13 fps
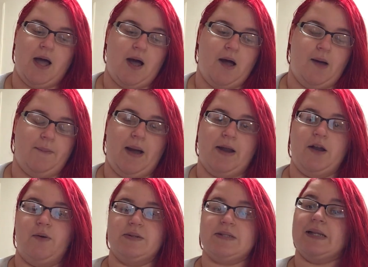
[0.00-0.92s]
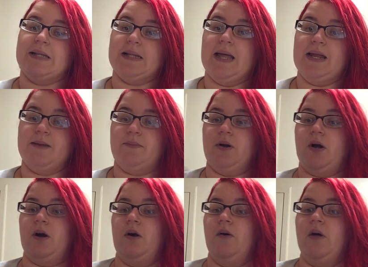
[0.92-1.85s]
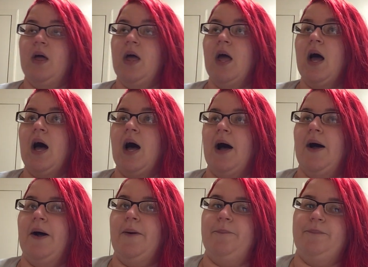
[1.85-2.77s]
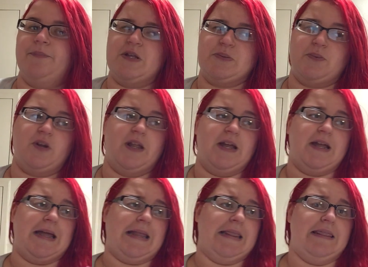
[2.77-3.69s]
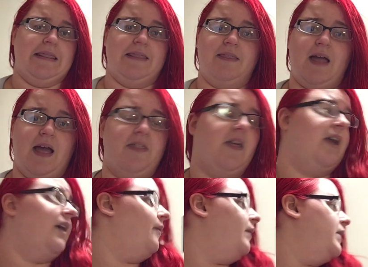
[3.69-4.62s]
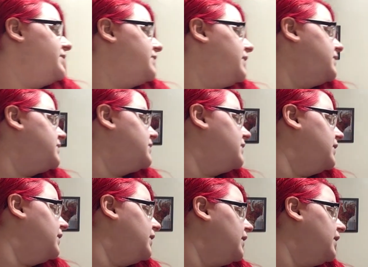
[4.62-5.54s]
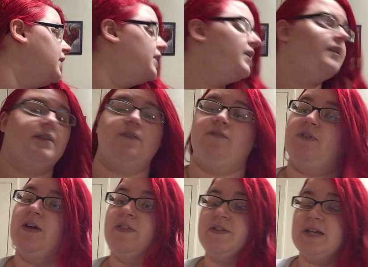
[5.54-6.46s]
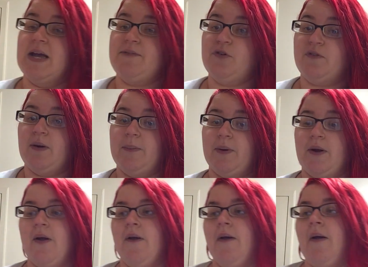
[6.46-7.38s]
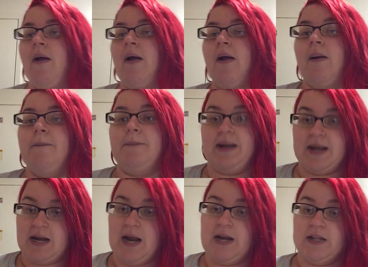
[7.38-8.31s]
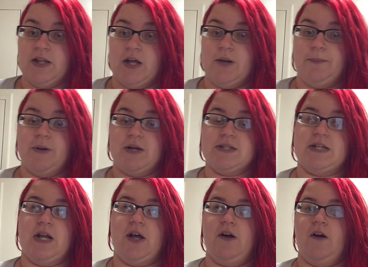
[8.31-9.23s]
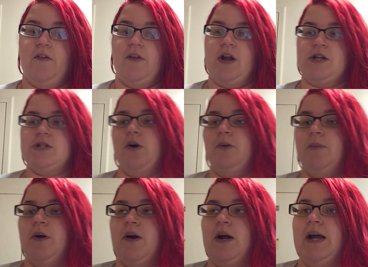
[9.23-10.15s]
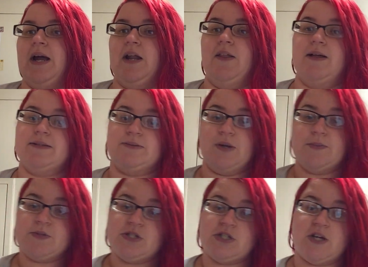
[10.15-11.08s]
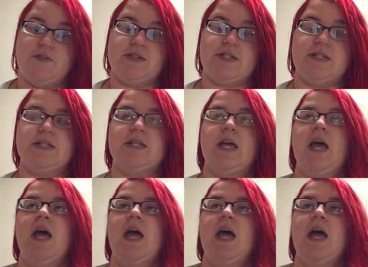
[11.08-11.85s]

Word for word: Um, I know it's a late book haul um, because we're like in, I think, what is it today? The 5th day of November. But I had a lot of books that I hauled in October. I got a lot of subscription services.